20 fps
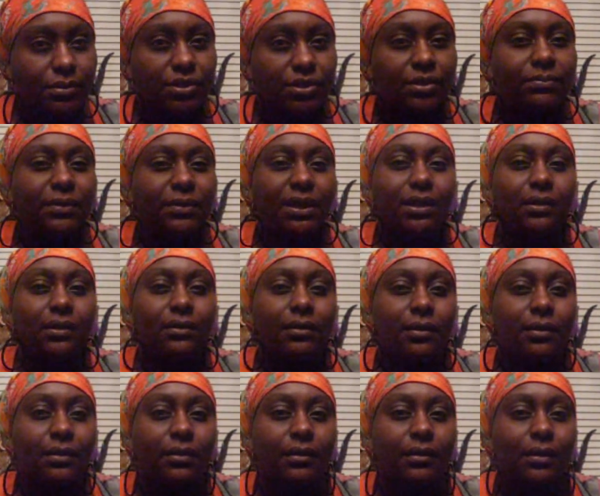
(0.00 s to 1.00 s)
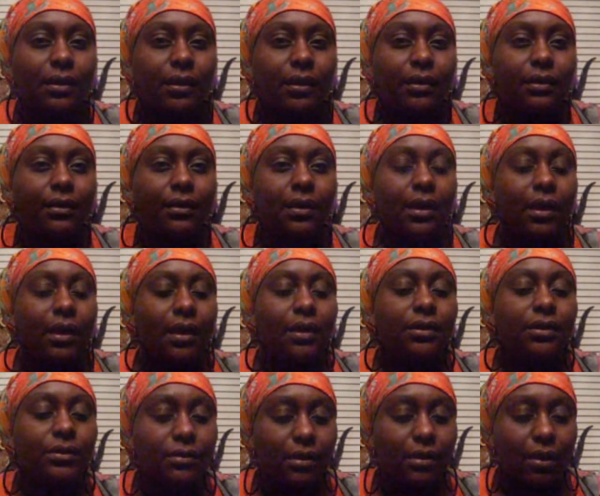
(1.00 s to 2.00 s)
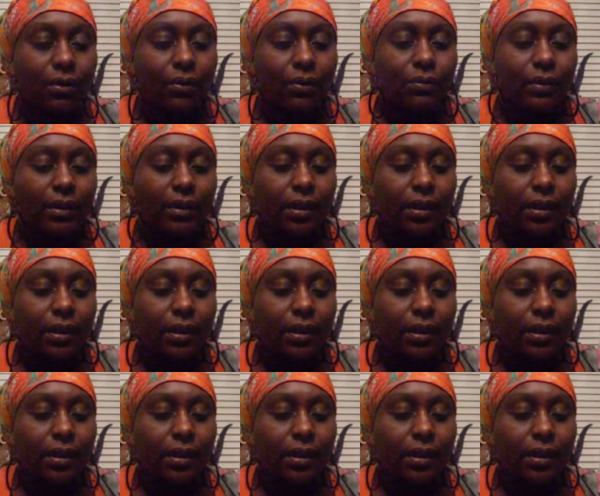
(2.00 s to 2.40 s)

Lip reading: to me, you know,